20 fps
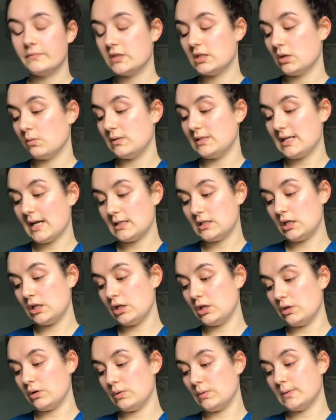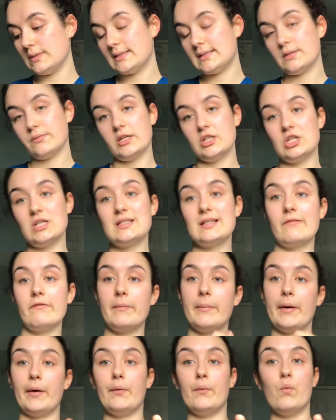So we tend to use syringes of
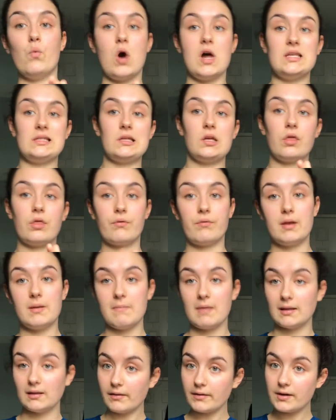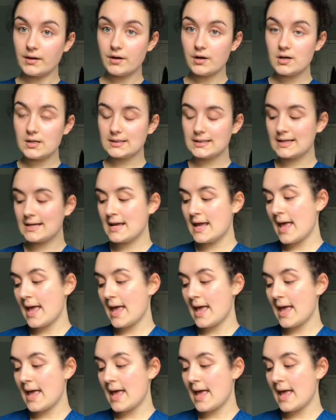about 1 to 3 milliliters.